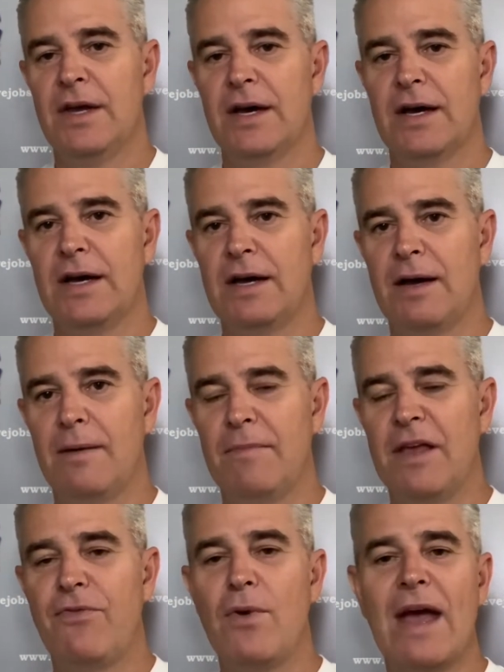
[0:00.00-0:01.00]
Um,
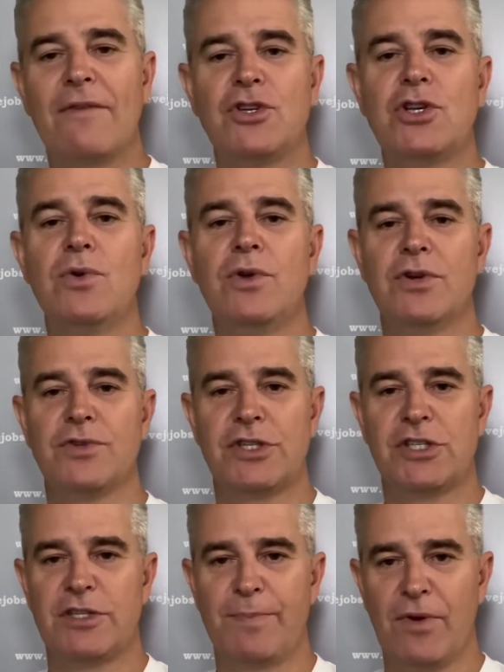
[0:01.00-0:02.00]
if you have two years
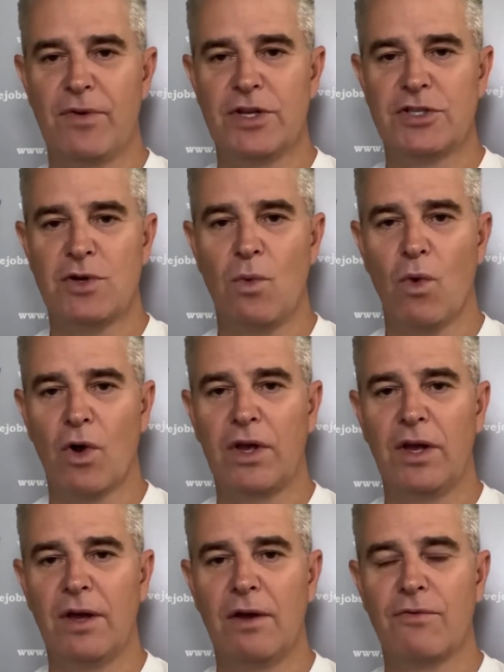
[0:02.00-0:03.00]
experience
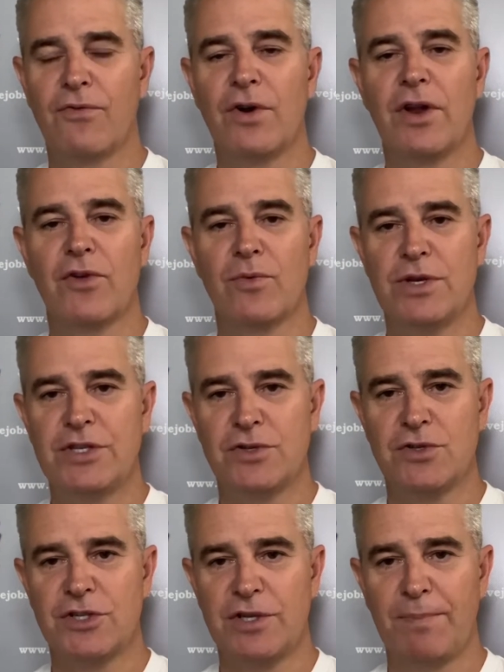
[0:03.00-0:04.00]
working for another
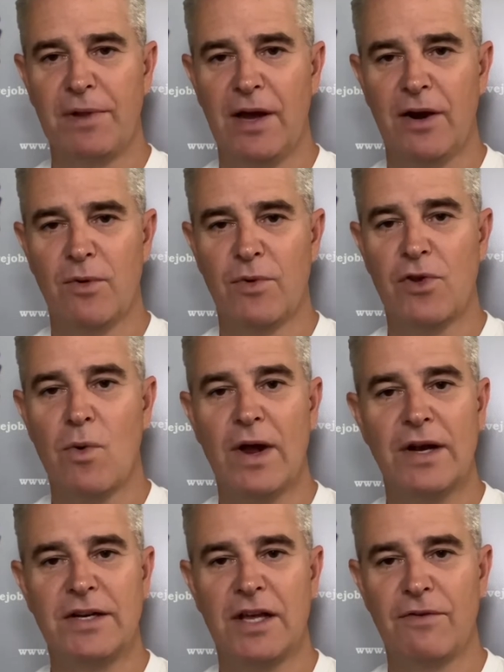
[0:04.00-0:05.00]
research supplier with
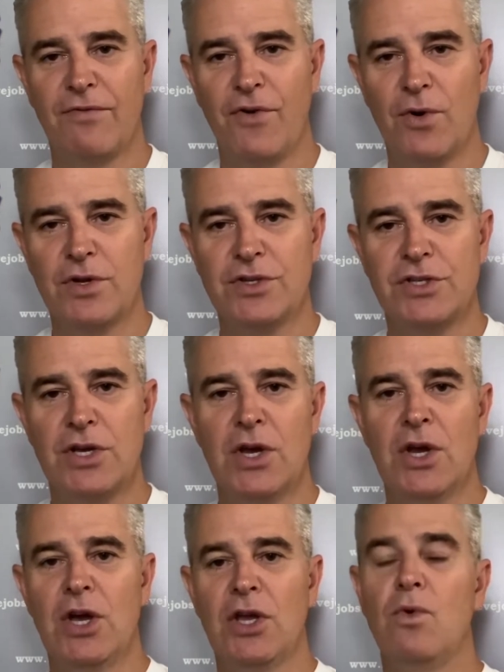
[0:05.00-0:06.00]
quantitative focus,
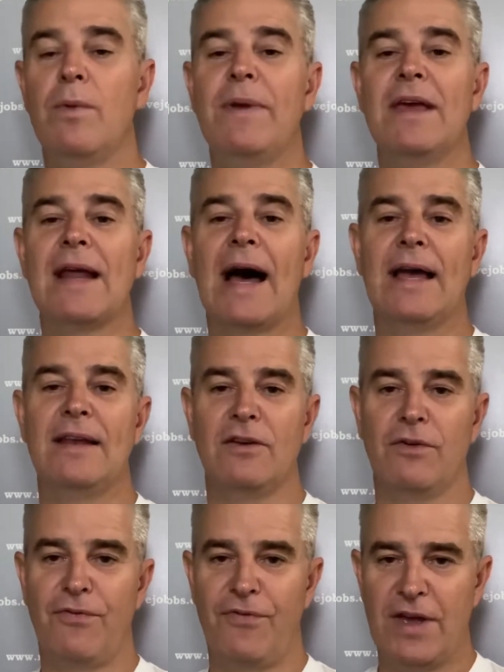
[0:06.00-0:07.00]
you would be an
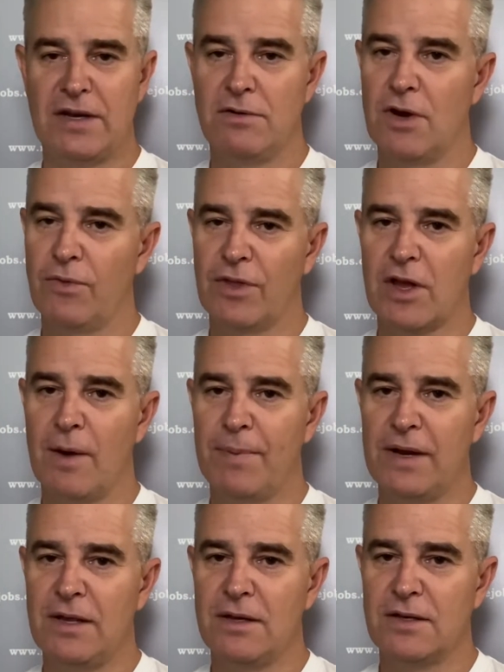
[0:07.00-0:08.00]
ideal fit. Note the
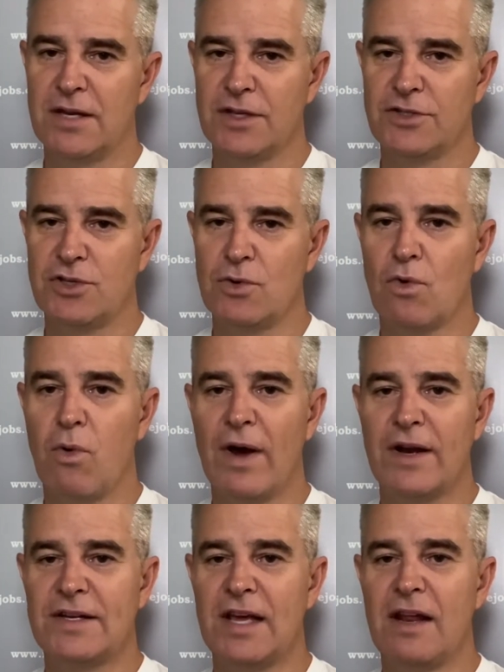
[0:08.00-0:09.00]
company does do
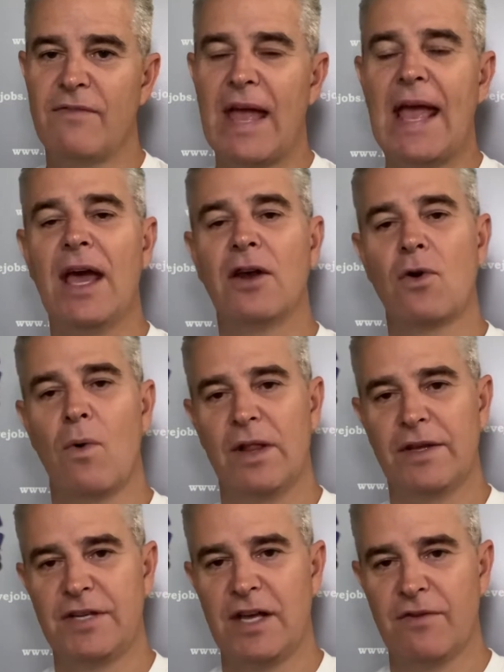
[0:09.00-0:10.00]
quantitative and
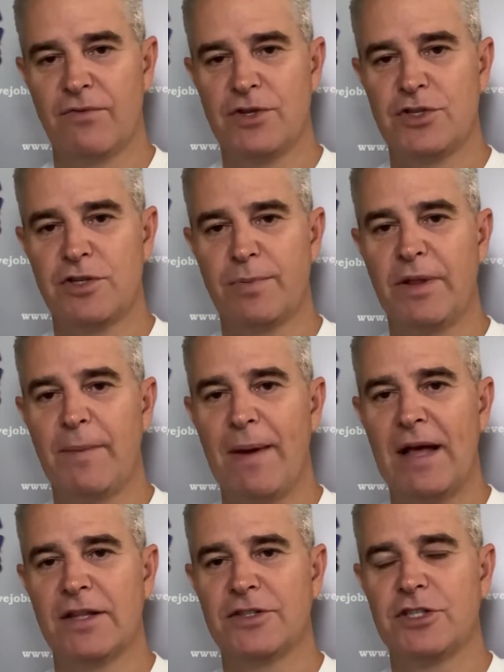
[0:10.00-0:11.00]
qualitative research, but the
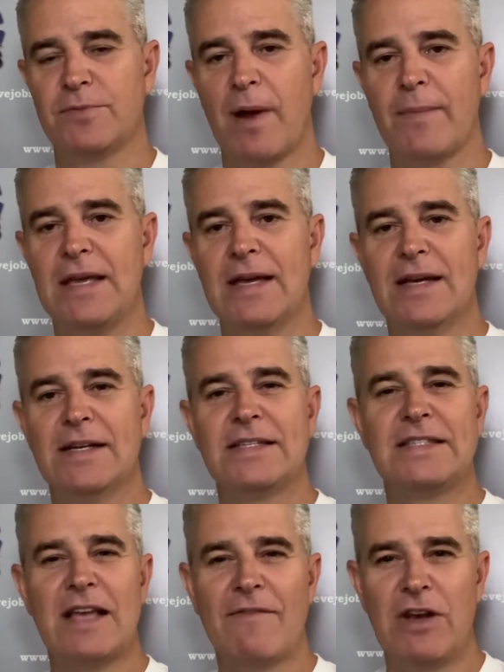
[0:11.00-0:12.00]
balance is probably
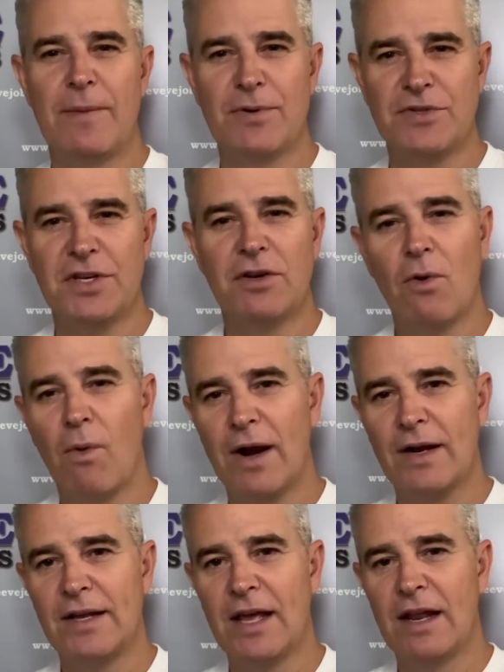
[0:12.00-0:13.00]
70%
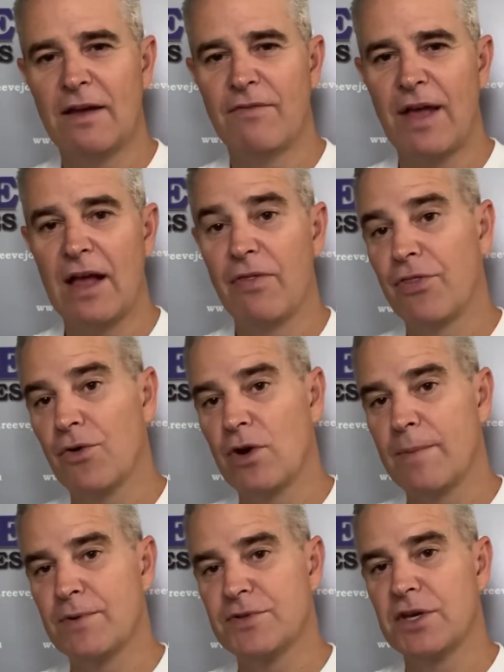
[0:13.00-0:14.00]
quantitative and
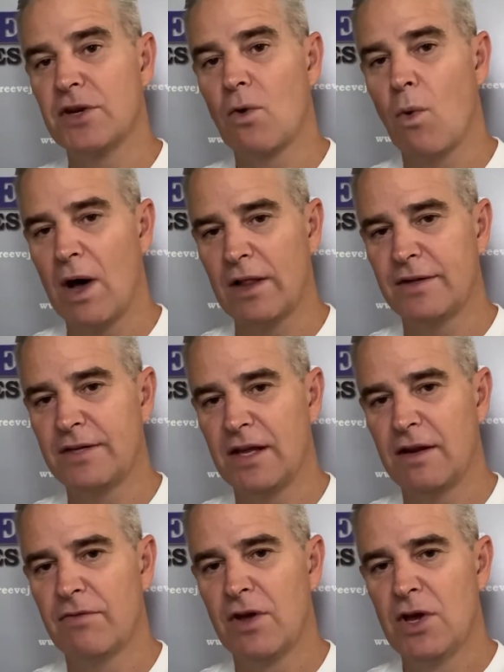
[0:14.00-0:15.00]
30% qualitative.